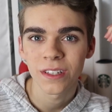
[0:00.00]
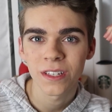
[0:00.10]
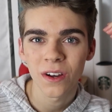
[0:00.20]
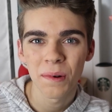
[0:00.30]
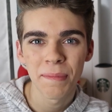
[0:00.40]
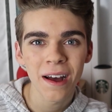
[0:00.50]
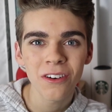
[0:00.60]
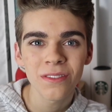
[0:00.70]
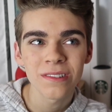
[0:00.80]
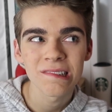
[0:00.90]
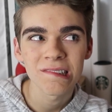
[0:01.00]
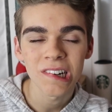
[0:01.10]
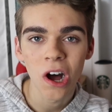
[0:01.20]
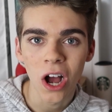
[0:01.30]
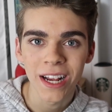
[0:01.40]
So about
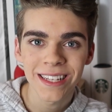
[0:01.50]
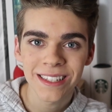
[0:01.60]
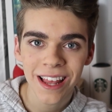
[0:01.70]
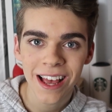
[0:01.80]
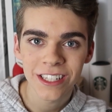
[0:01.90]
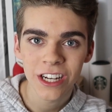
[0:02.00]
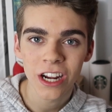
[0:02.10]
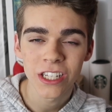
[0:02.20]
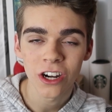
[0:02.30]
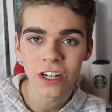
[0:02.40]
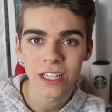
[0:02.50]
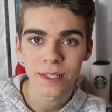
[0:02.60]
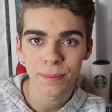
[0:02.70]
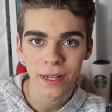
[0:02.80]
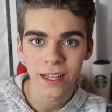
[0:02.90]
August last year, I started
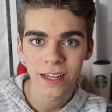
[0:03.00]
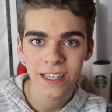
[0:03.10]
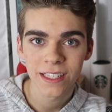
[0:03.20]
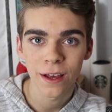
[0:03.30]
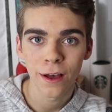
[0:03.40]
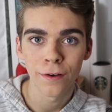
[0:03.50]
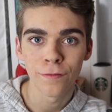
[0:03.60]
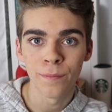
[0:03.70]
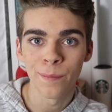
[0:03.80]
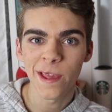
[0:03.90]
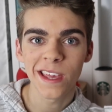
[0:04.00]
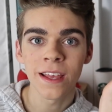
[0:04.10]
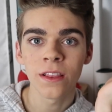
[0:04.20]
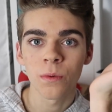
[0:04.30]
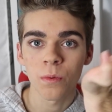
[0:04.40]
this playlist of
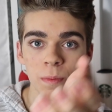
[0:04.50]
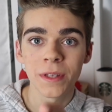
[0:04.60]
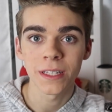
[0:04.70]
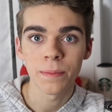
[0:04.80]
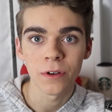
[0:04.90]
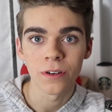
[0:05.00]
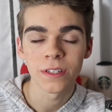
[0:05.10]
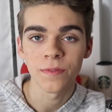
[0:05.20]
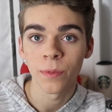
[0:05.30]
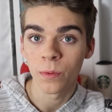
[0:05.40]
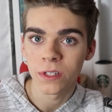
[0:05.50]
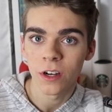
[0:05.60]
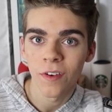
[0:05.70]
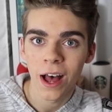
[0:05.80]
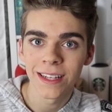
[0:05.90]
making the ruby slippers from the
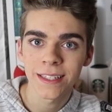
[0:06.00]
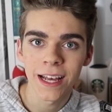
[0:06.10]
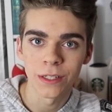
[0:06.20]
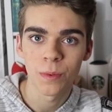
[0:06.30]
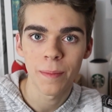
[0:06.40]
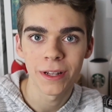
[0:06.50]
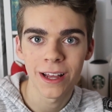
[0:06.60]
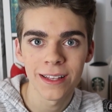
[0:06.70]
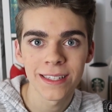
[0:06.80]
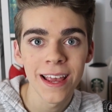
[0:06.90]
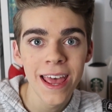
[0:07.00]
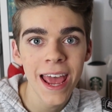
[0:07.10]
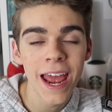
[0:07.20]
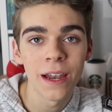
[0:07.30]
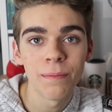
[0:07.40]
Wizard of Oz as replicas,
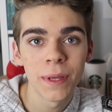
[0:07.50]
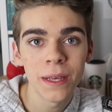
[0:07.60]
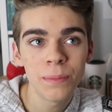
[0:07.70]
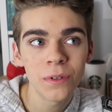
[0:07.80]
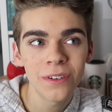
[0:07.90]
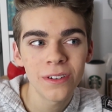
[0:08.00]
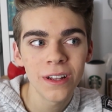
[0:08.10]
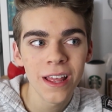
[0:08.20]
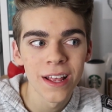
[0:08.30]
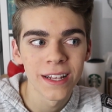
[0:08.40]
and people